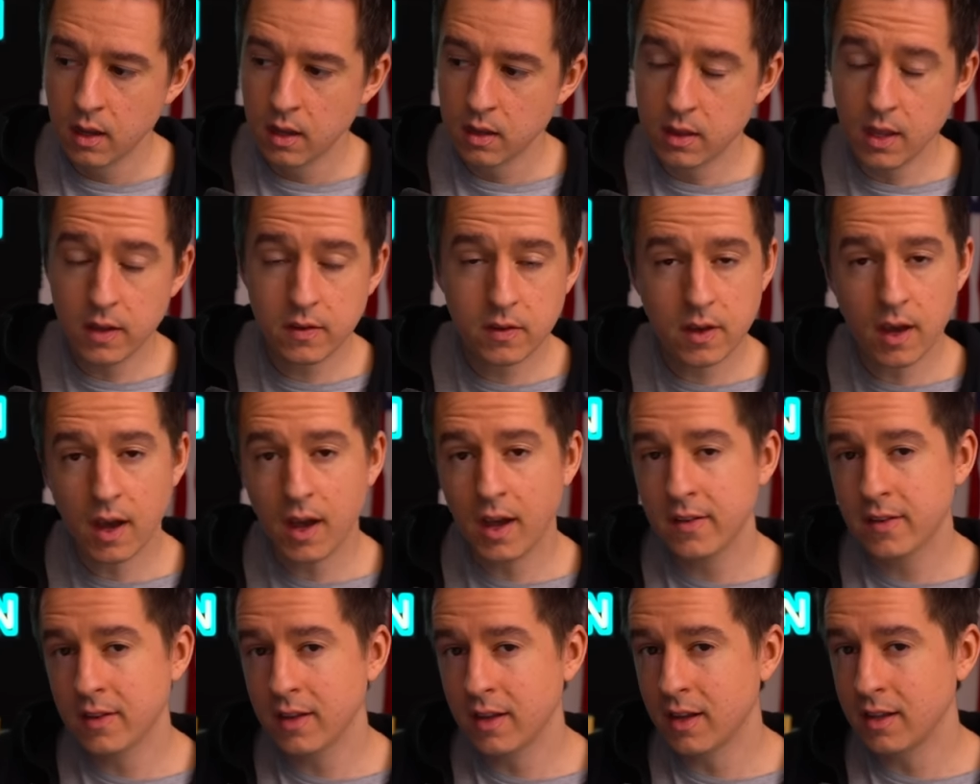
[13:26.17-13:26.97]
this
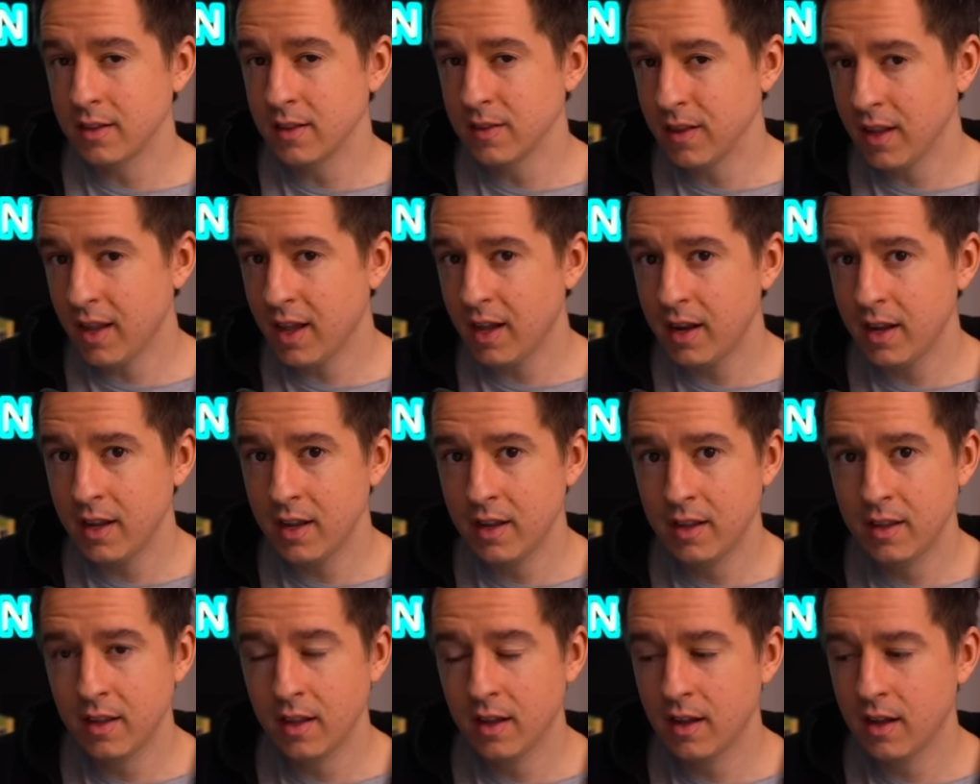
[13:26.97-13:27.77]
causing a lot
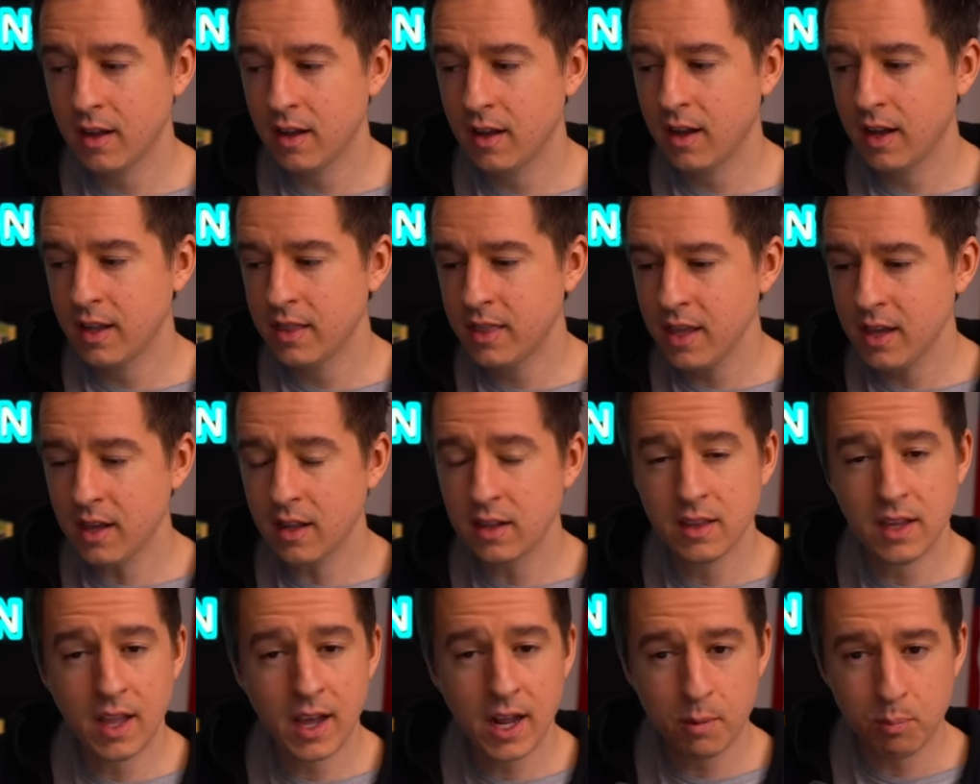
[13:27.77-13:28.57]
of, I think
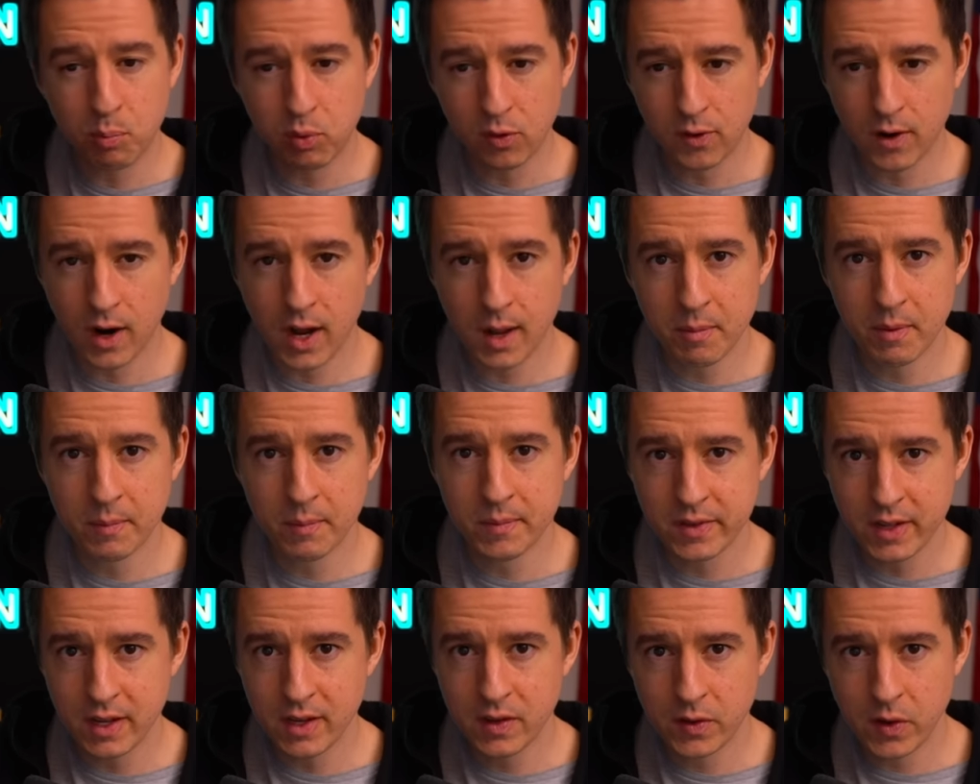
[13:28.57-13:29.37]
a lot of
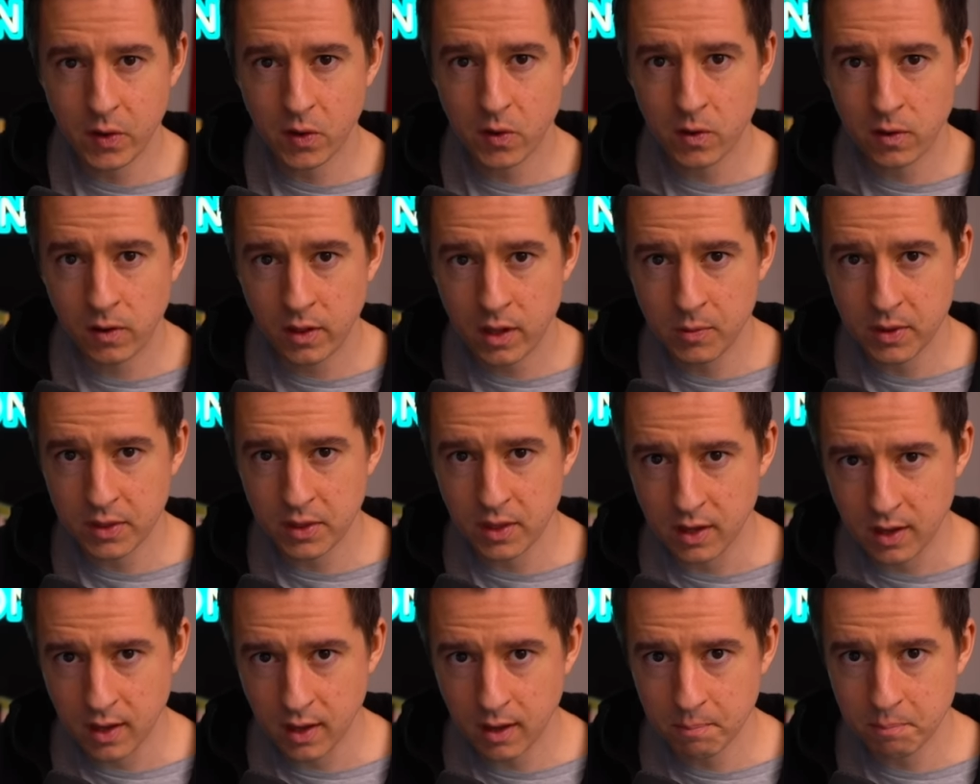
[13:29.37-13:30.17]
problems internally with
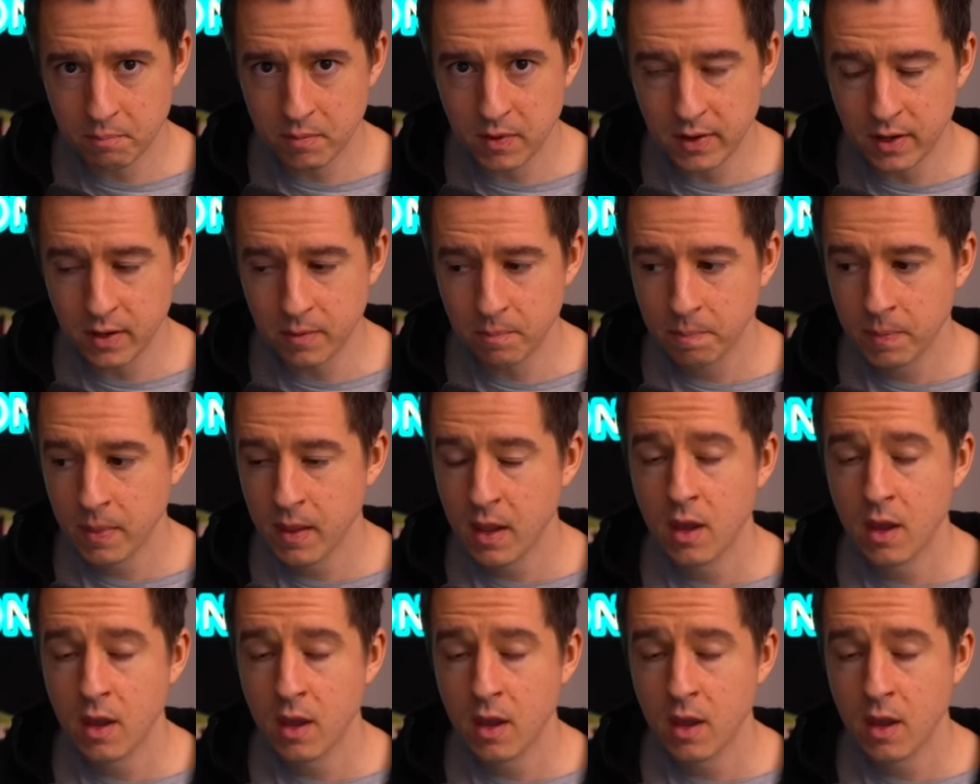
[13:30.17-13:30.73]
the company.